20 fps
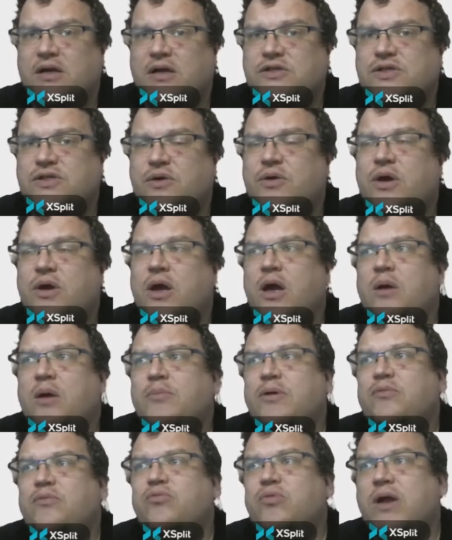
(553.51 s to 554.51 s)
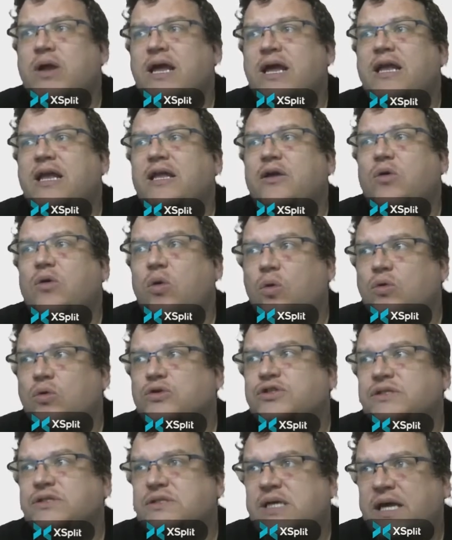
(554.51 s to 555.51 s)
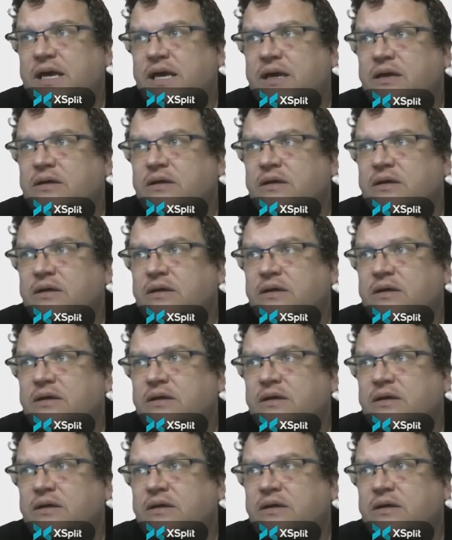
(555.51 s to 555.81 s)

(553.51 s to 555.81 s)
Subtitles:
So be really cautious here.